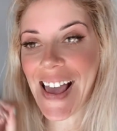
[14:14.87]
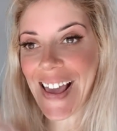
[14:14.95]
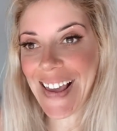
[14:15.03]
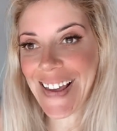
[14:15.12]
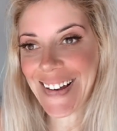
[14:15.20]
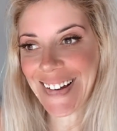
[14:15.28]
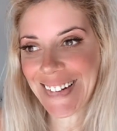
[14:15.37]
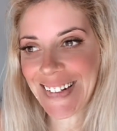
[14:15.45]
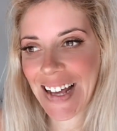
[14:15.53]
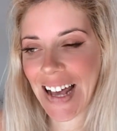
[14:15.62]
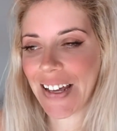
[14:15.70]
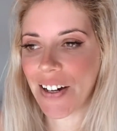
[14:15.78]

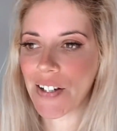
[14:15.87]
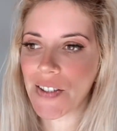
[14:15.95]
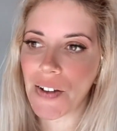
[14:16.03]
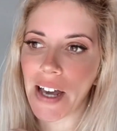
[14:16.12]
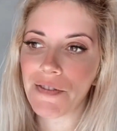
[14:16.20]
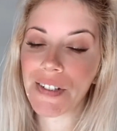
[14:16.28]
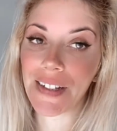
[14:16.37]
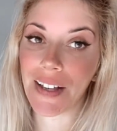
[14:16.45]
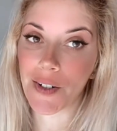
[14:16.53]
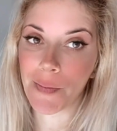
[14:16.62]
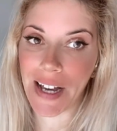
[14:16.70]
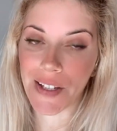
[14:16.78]
And I also have
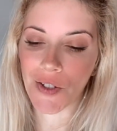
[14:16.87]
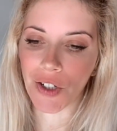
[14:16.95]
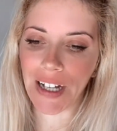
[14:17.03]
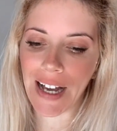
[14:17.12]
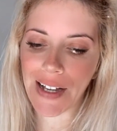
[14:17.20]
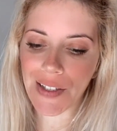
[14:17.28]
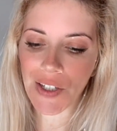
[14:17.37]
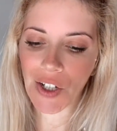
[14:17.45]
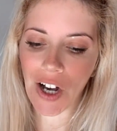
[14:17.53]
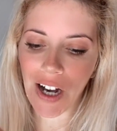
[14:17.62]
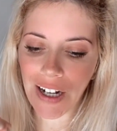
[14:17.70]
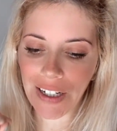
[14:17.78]
another masterclass
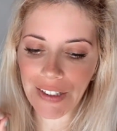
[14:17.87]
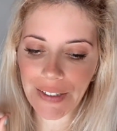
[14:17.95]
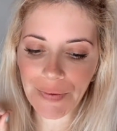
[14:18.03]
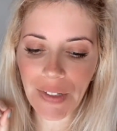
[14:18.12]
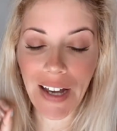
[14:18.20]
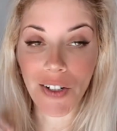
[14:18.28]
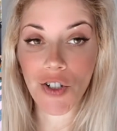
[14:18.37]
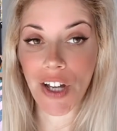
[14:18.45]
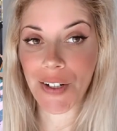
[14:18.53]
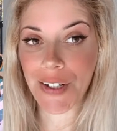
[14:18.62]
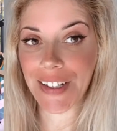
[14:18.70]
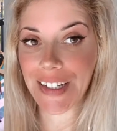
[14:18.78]
called
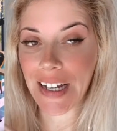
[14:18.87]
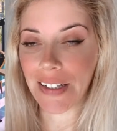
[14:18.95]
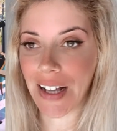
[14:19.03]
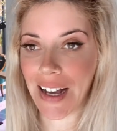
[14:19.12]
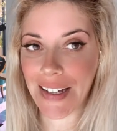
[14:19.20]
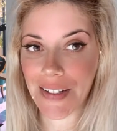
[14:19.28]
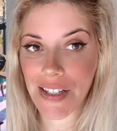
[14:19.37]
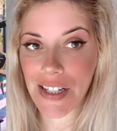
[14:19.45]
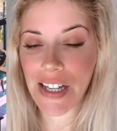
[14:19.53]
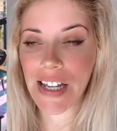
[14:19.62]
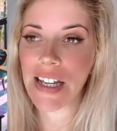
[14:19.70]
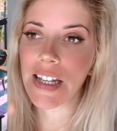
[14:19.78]
Energetically Aligned.
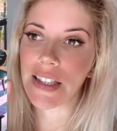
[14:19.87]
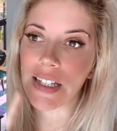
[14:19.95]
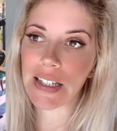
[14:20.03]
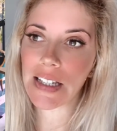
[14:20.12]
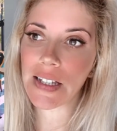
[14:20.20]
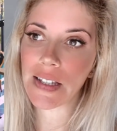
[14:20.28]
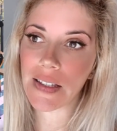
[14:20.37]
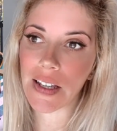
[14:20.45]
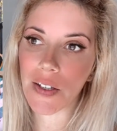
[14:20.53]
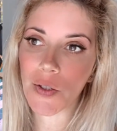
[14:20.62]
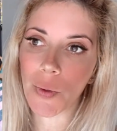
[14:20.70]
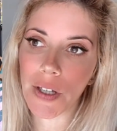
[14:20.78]
This is a
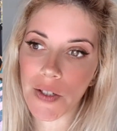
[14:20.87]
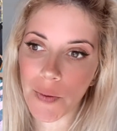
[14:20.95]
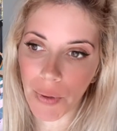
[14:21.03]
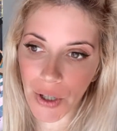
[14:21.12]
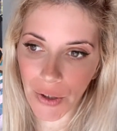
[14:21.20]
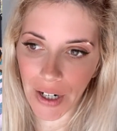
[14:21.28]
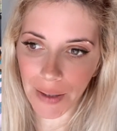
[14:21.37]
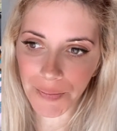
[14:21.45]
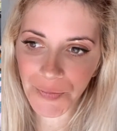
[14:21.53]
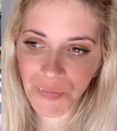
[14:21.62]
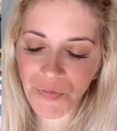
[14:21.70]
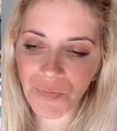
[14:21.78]
6 weeks
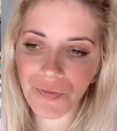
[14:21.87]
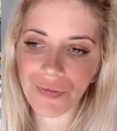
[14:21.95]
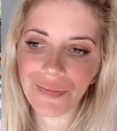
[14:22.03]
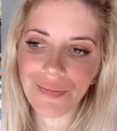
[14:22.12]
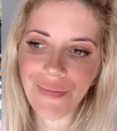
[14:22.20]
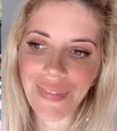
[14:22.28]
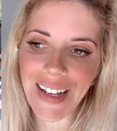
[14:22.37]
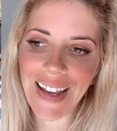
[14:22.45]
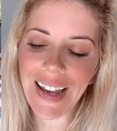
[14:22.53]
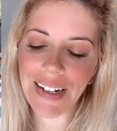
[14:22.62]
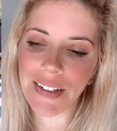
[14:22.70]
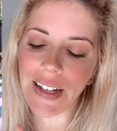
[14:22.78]
program.
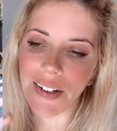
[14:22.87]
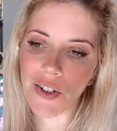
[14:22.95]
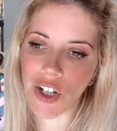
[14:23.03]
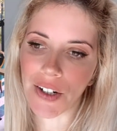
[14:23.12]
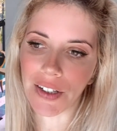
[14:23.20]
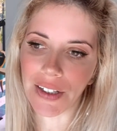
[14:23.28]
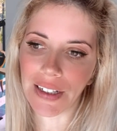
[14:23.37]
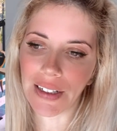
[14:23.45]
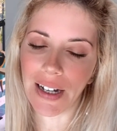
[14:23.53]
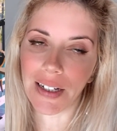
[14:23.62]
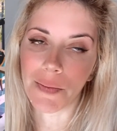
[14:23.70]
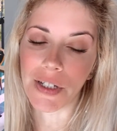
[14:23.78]
And in Energetically
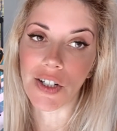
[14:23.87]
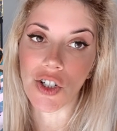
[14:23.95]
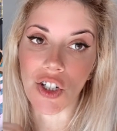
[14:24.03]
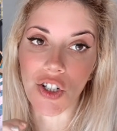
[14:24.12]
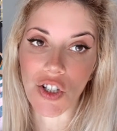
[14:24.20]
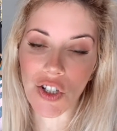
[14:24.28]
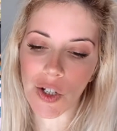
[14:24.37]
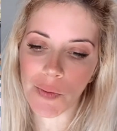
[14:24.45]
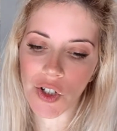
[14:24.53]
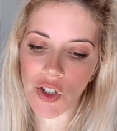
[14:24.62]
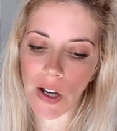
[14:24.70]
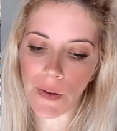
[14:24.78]
Aligned, I'm teaching so
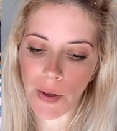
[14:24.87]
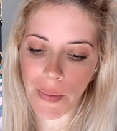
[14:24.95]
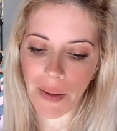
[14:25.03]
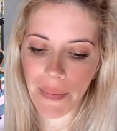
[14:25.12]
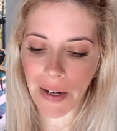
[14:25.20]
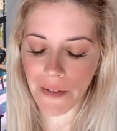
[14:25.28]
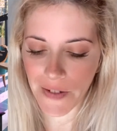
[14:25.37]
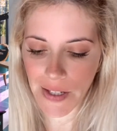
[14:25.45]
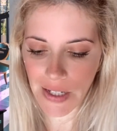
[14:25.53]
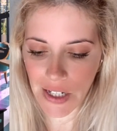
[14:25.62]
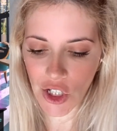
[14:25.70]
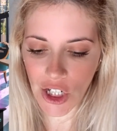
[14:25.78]
much stuff about
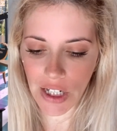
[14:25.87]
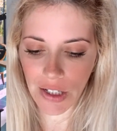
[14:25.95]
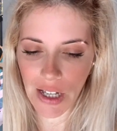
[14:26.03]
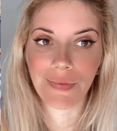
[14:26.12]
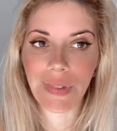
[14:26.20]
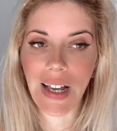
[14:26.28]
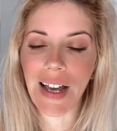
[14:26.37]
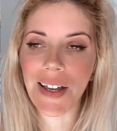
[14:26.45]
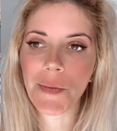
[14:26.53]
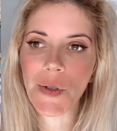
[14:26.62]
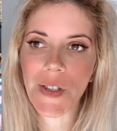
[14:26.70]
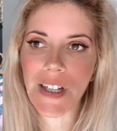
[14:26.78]
manifestation. I
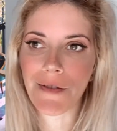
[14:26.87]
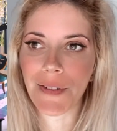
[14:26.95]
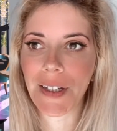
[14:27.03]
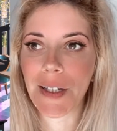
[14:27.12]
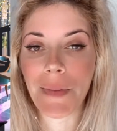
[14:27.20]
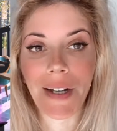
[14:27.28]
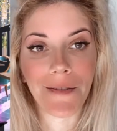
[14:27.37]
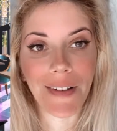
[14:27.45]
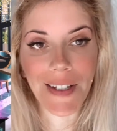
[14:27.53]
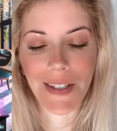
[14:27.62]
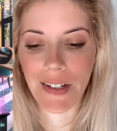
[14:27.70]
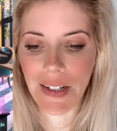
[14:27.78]
most definitely
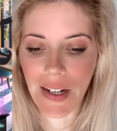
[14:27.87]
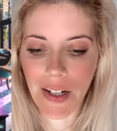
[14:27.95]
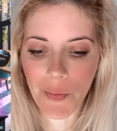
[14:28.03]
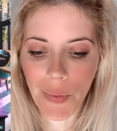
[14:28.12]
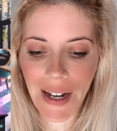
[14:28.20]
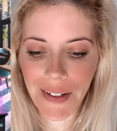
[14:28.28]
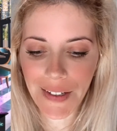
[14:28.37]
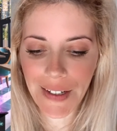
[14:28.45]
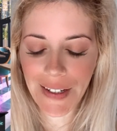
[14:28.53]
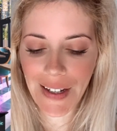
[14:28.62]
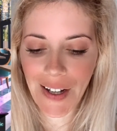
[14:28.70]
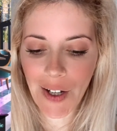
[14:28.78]
manifested getting
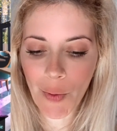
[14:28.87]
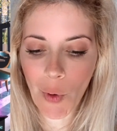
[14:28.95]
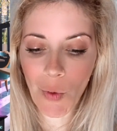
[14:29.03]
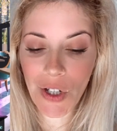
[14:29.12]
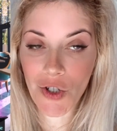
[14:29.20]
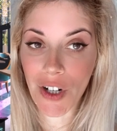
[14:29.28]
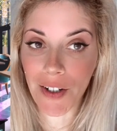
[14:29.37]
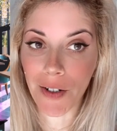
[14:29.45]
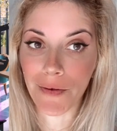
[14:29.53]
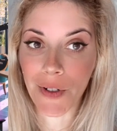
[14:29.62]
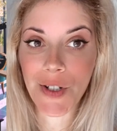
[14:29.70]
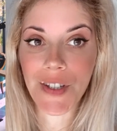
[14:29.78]
pregnant. We tried our
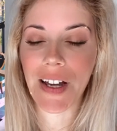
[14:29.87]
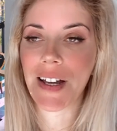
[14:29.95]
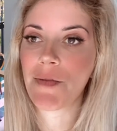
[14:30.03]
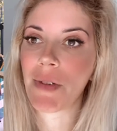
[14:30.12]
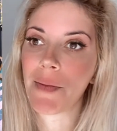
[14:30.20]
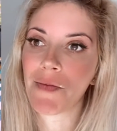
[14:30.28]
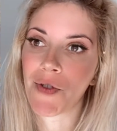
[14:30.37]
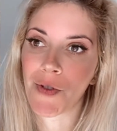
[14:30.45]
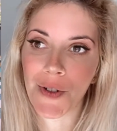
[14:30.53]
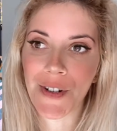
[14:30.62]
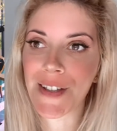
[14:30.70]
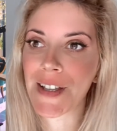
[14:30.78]
first time. I'm
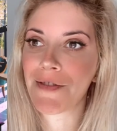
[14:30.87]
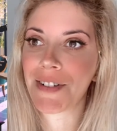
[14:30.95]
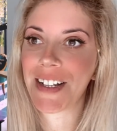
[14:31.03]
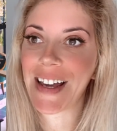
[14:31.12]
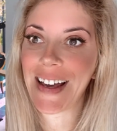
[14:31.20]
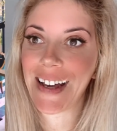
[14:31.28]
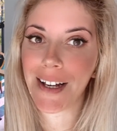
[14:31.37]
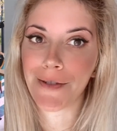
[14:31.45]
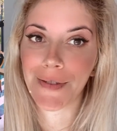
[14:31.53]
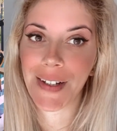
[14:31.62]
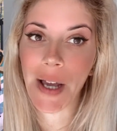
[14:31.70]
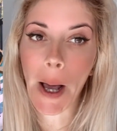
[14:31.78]
37 and a
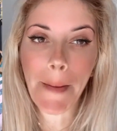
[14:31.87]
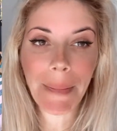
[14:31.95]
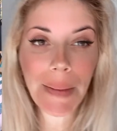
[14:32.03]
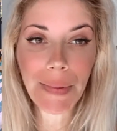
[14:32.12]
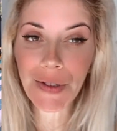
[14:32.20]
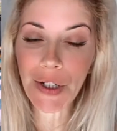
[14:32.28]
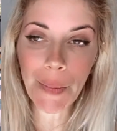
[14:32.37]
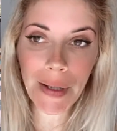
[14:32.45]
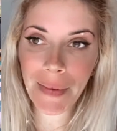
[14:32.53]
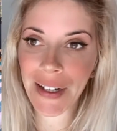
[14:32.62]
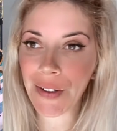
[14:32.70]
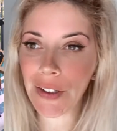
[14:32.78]
half. People told me
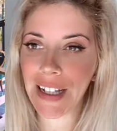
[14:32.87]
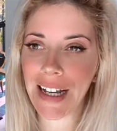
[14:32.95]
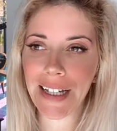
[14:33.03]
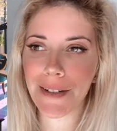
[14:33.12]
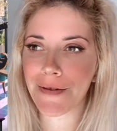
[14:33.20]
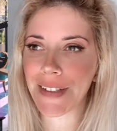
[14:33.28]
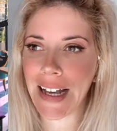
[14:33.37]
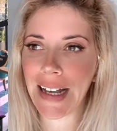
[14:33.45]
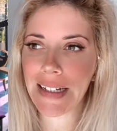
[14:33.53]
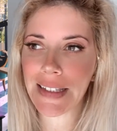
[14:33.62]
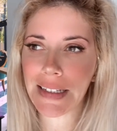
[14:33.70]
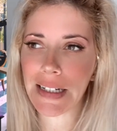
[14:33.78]
my whole life
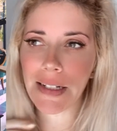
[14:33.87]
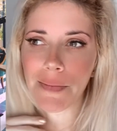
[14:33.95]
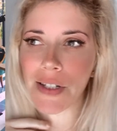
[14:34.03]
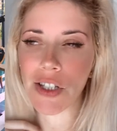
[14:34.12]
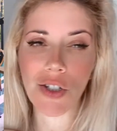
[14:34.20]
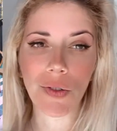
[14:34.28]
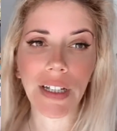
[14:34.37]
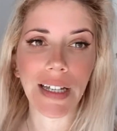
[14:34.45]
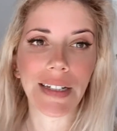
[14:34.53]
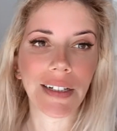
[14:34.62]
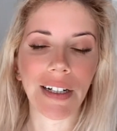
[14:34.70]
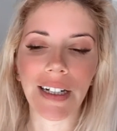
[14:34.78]
that it's going to be too
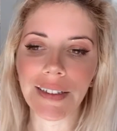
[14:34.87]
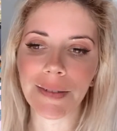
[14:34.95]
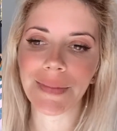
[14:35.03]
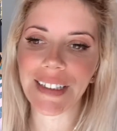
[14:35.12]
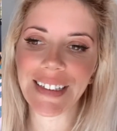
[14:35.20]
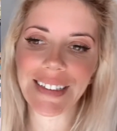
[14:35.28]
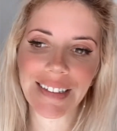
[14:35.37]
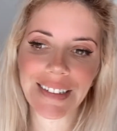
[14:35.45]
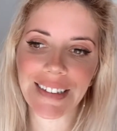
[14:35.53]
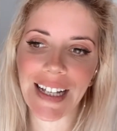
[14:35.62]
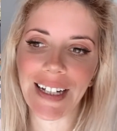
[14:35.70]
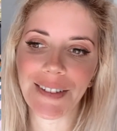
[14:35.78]
late and all them
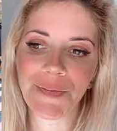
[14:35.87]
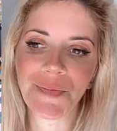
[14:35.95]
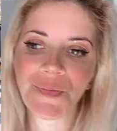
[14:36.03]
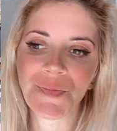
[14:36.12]
things. And